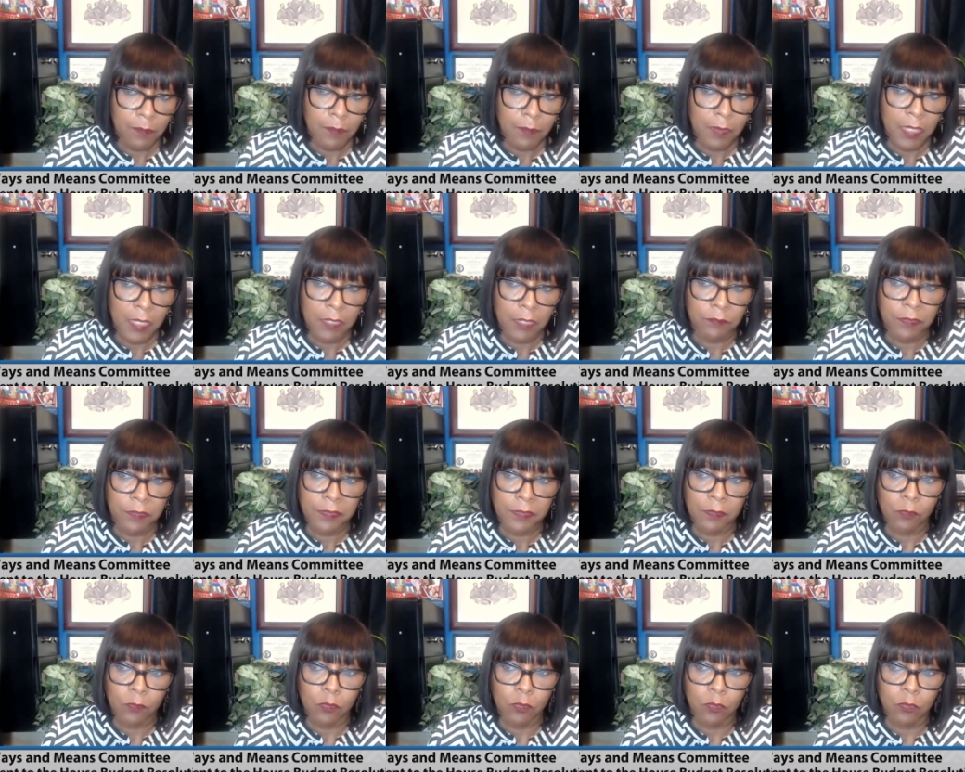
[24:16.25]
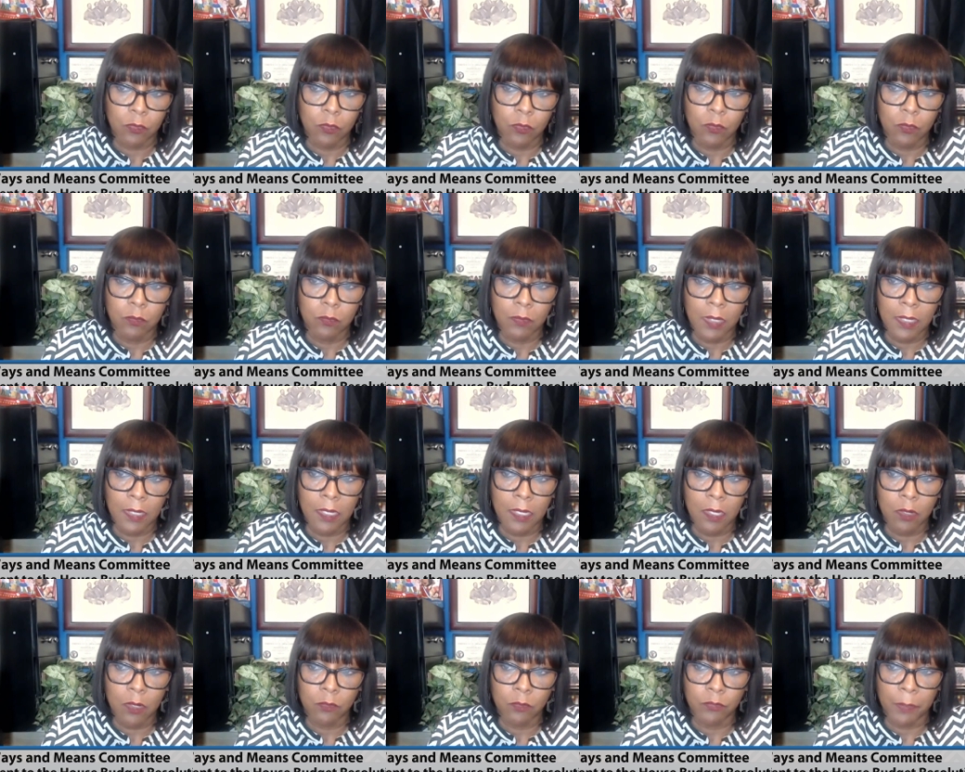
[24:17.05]
And so
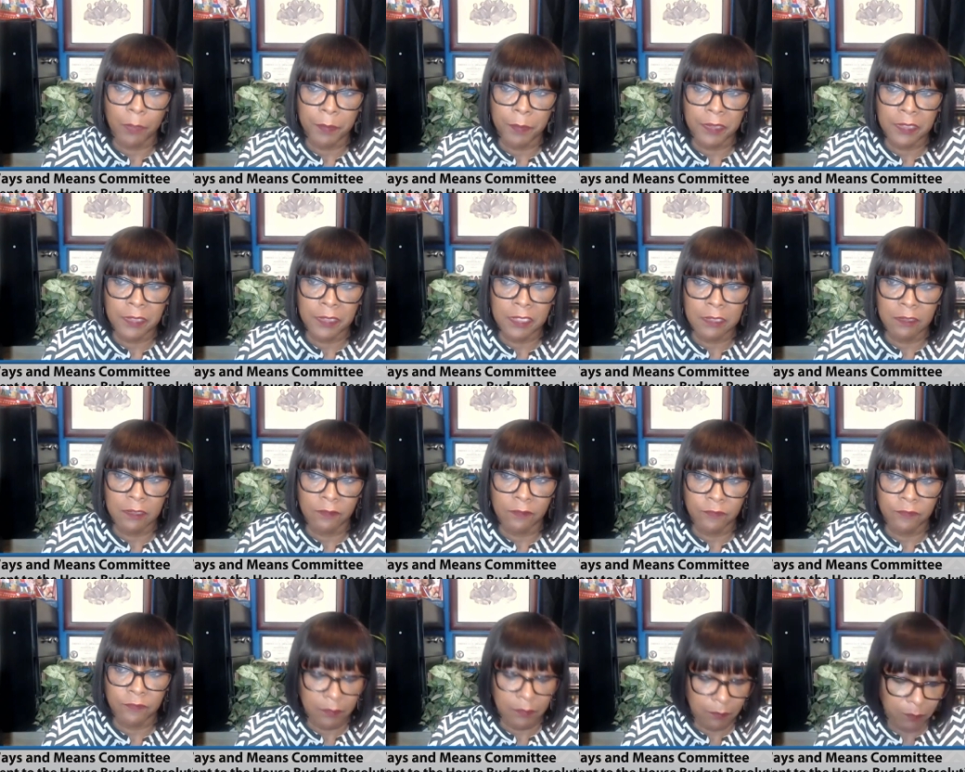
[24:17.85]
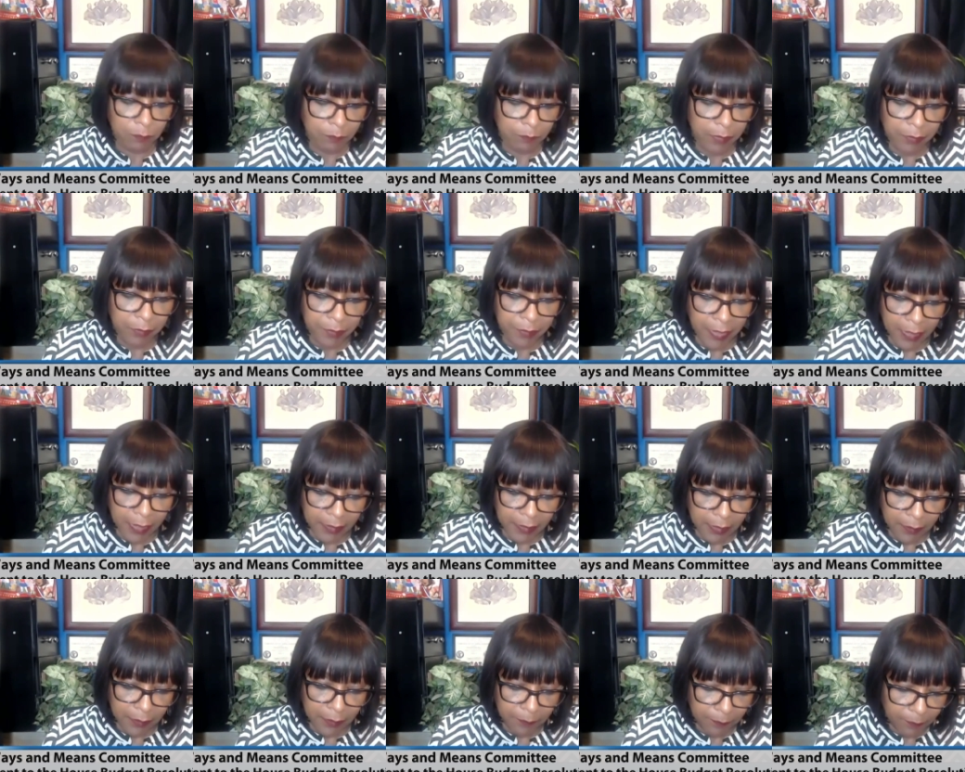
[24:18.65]
Representative
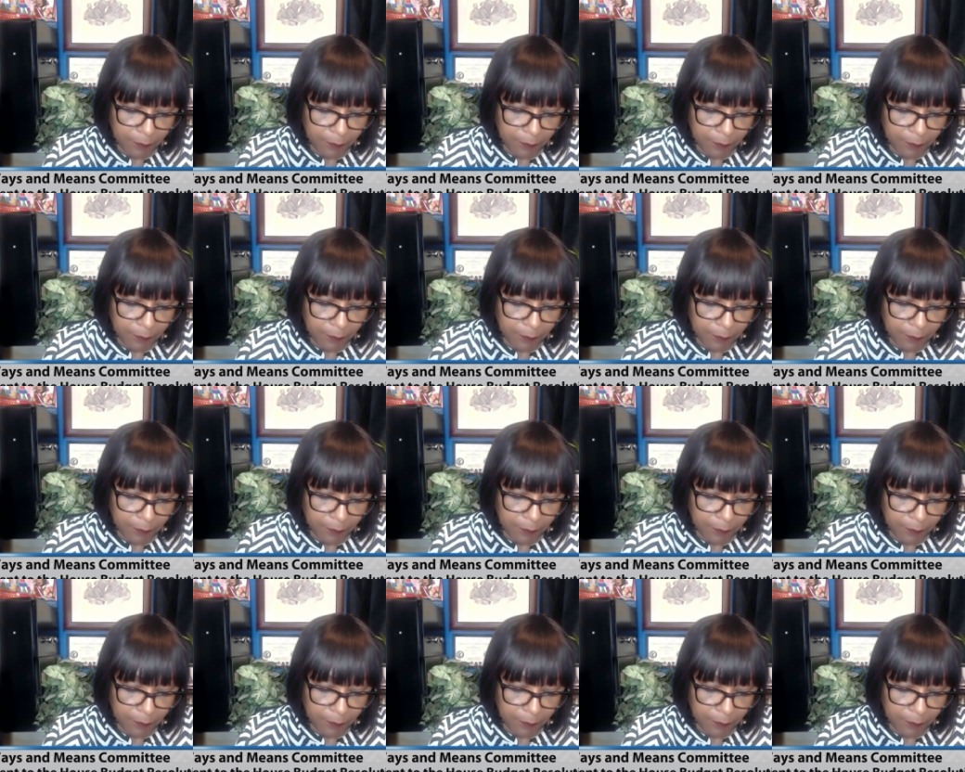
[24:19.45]
Mariani.